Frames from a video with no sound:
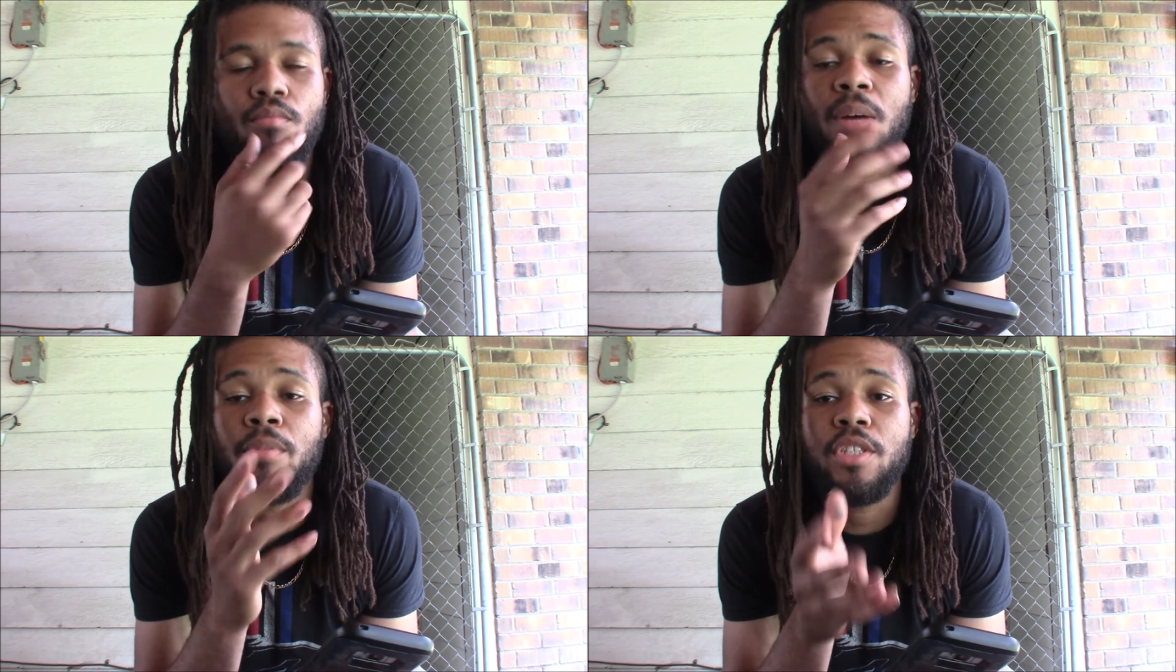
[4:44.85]

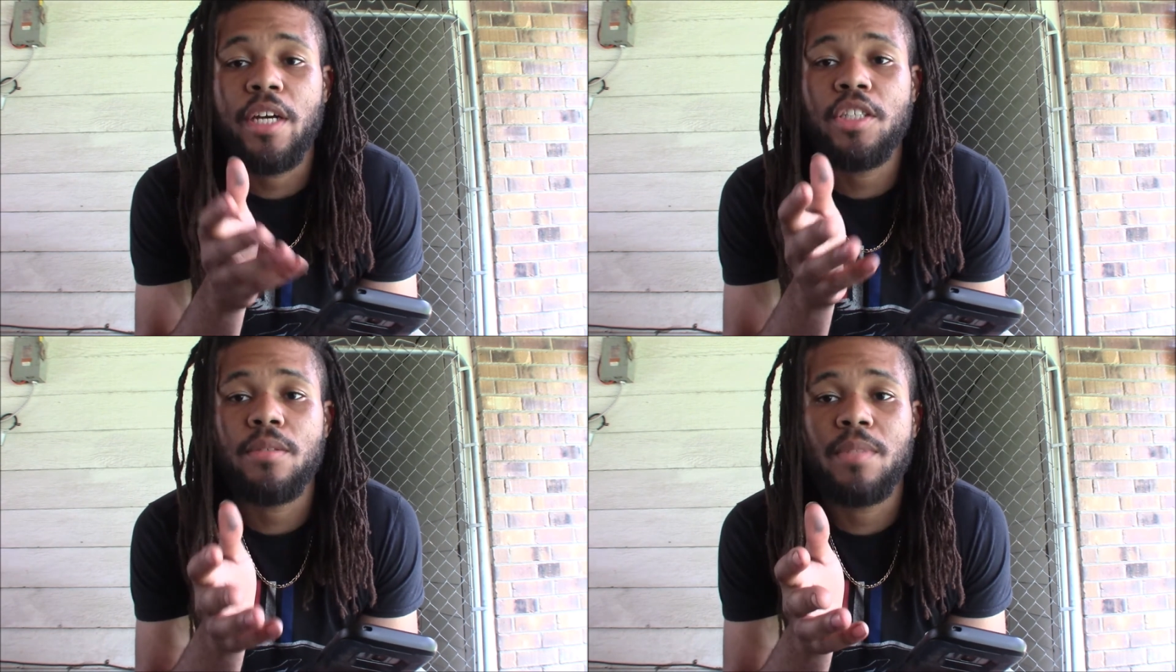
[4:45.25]

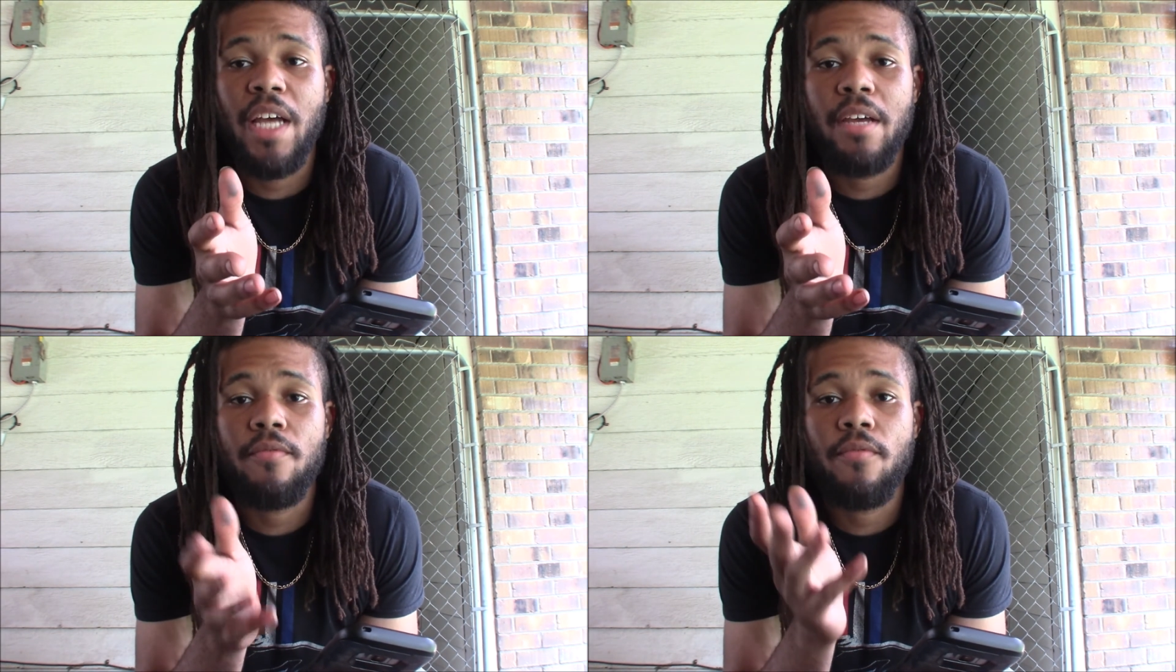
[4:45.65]
production
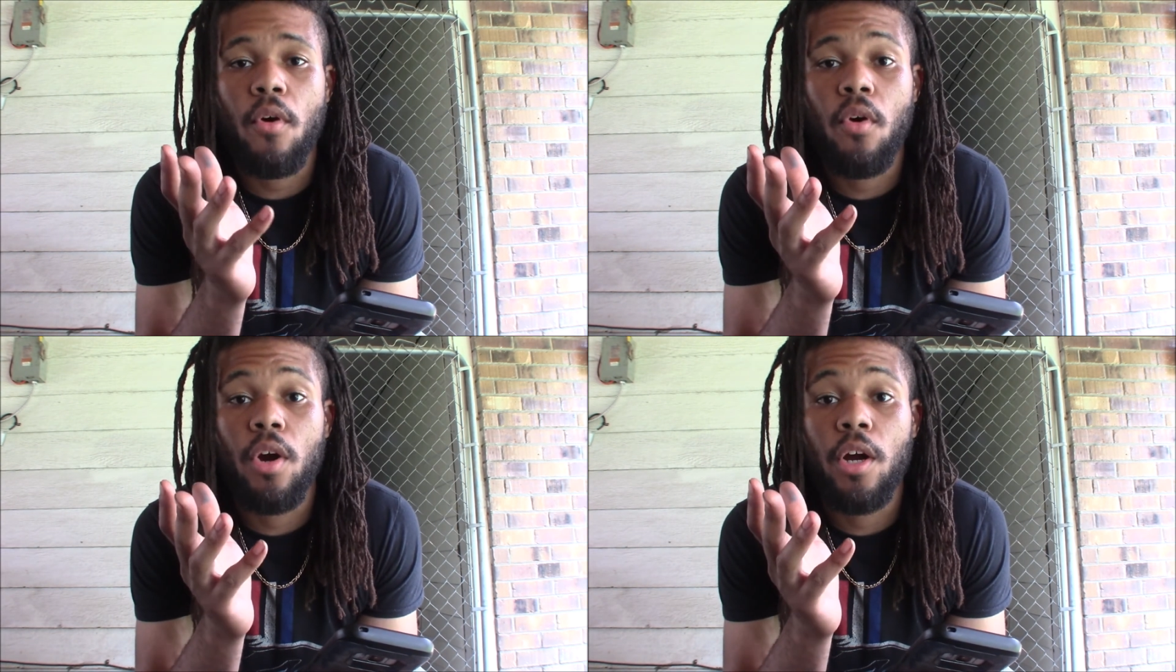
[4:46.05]
date
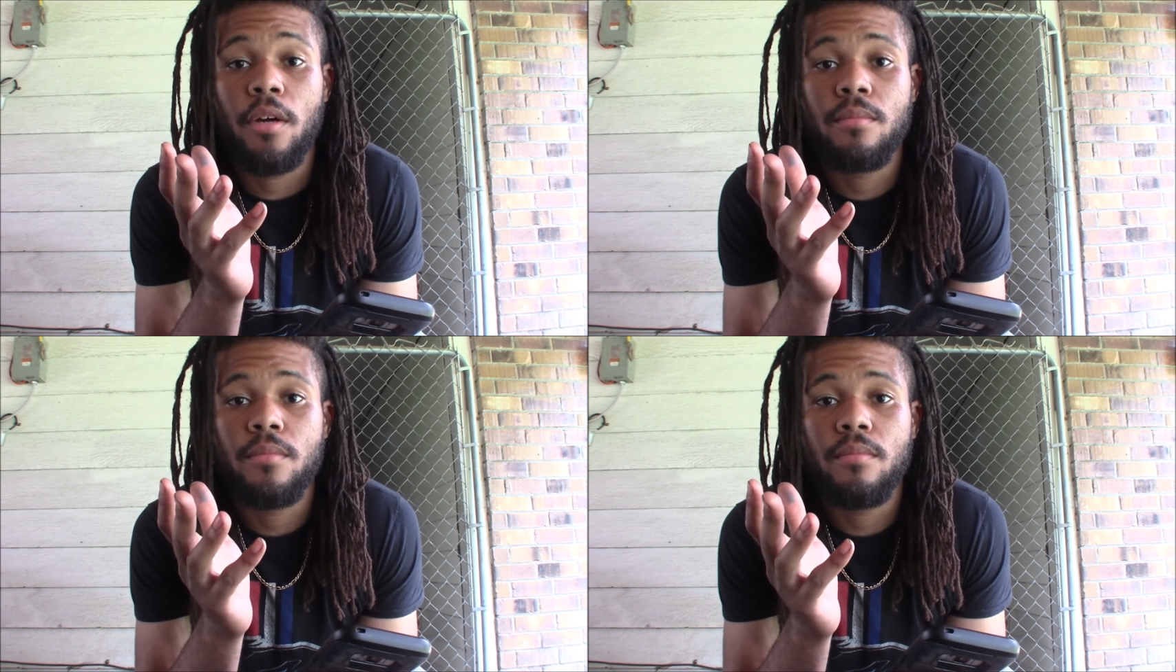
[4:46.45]
for
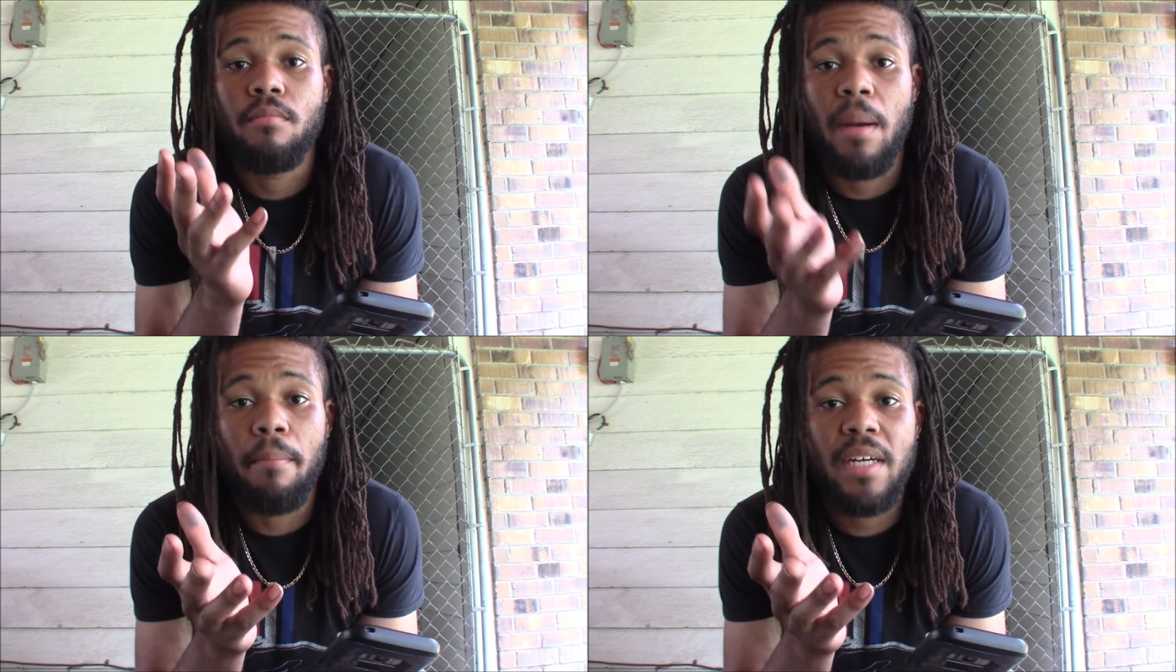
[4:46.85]

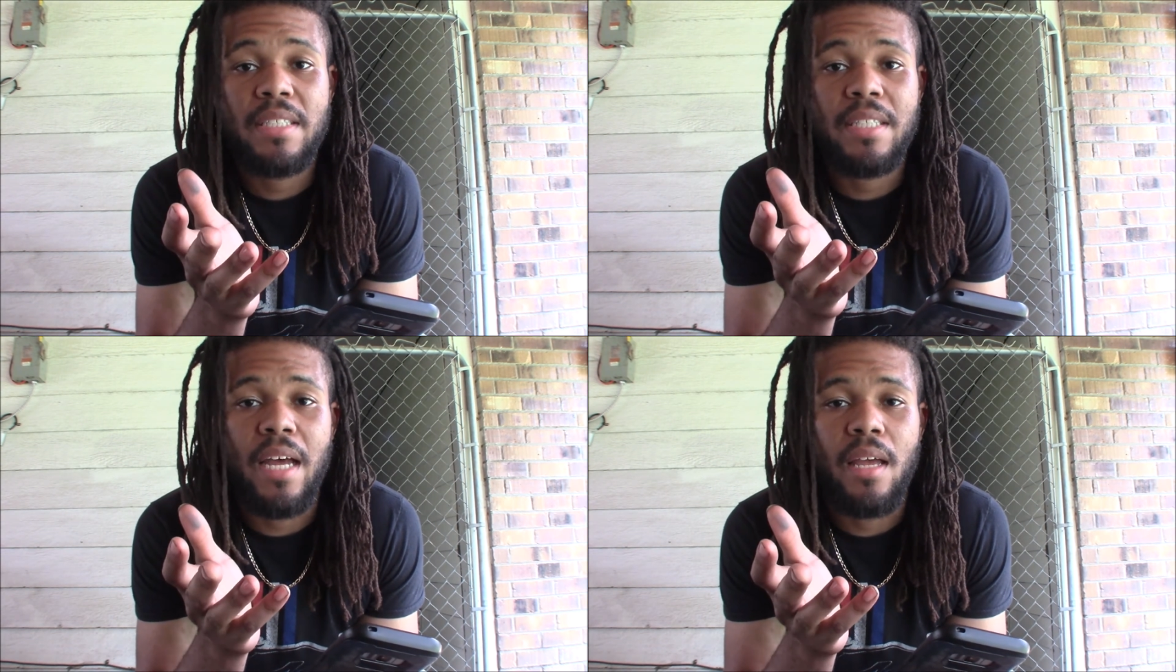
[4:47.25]
my
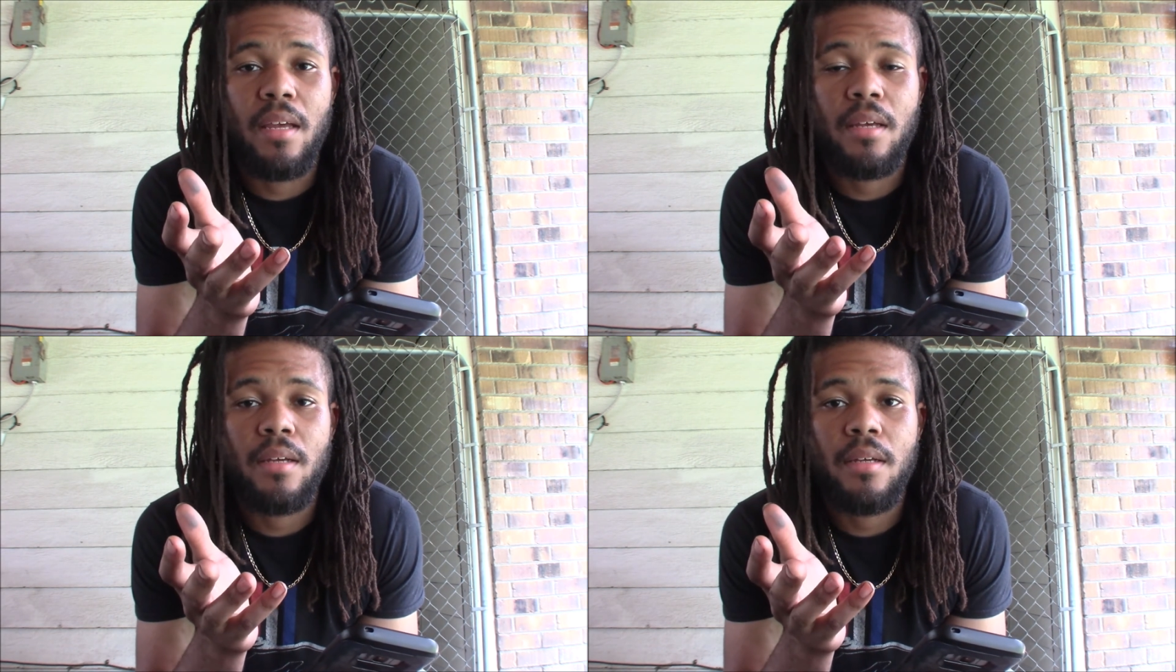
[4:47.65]
Mustang